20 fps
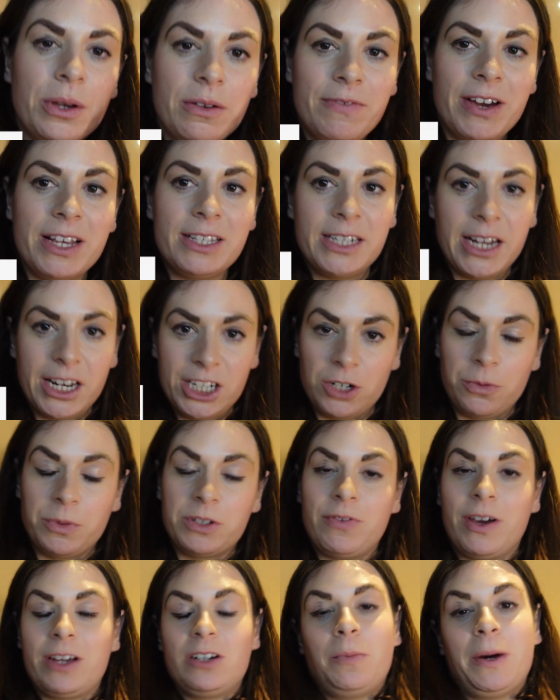InvestEngine
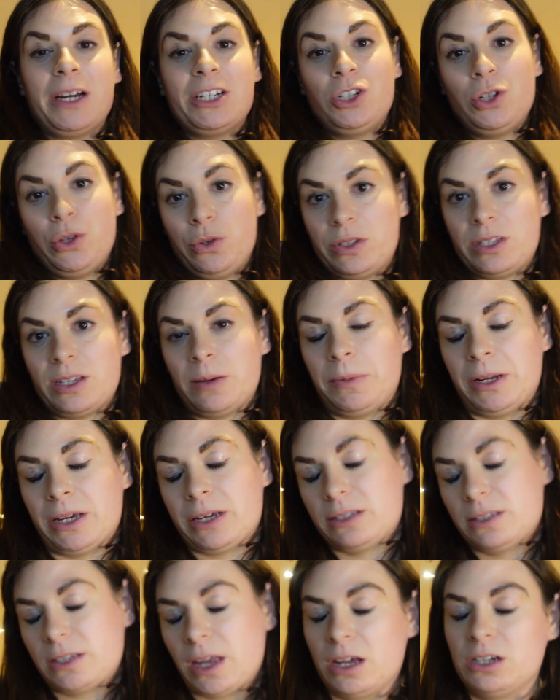was founded by two
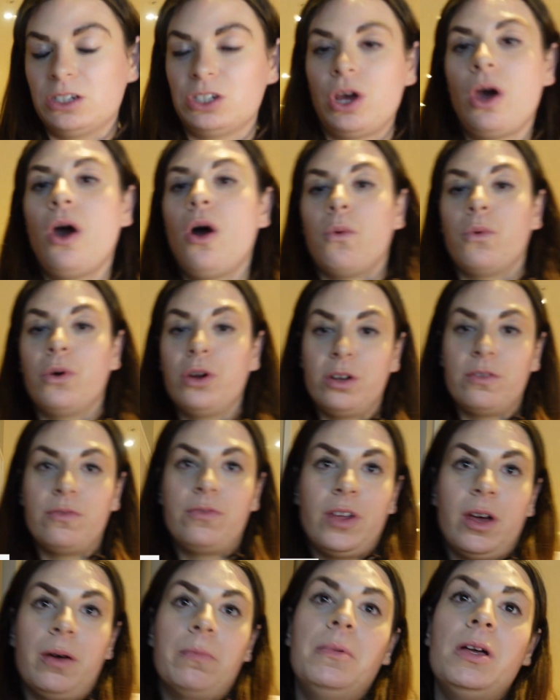siblings, and one of
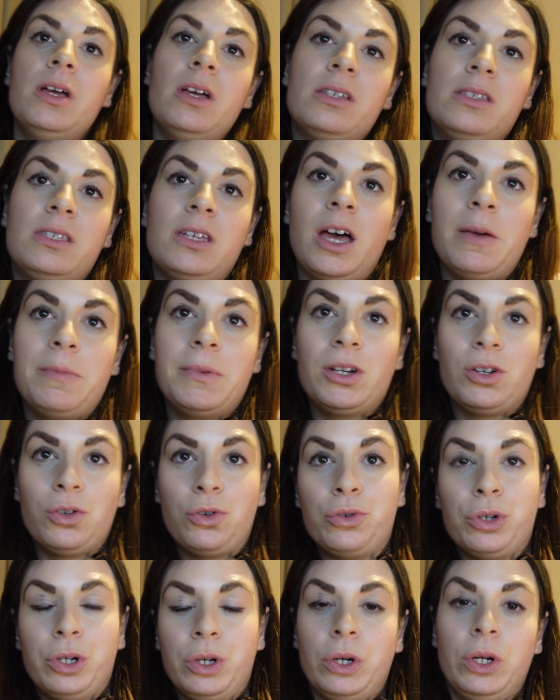them, Simon
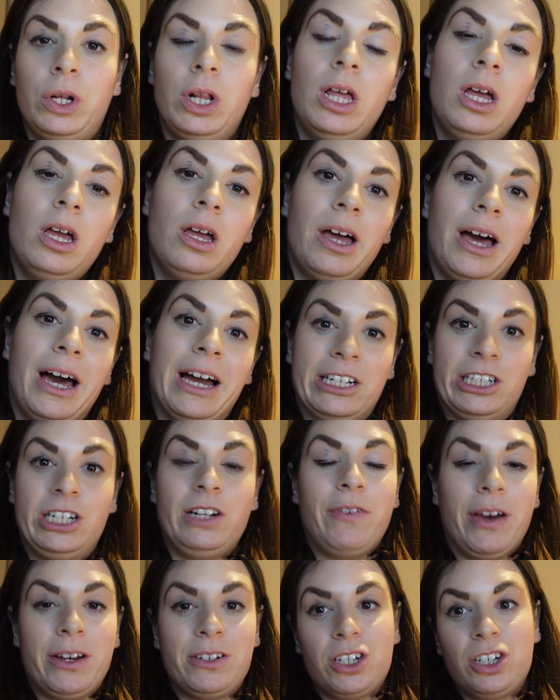Kruckle, actually
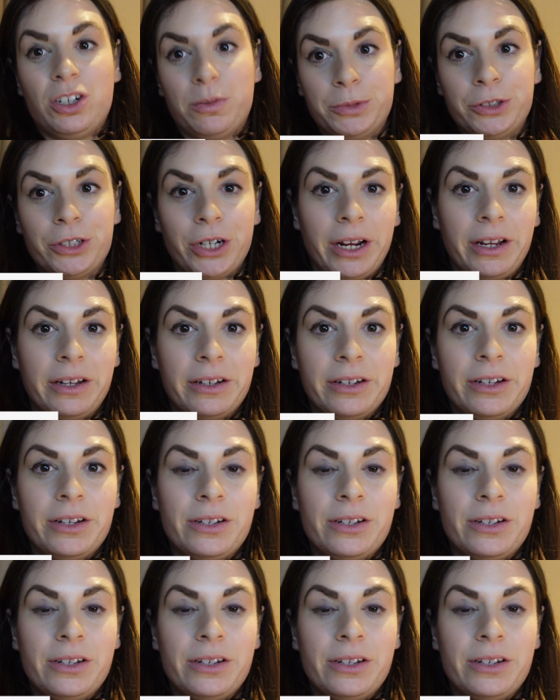founded Gumtree.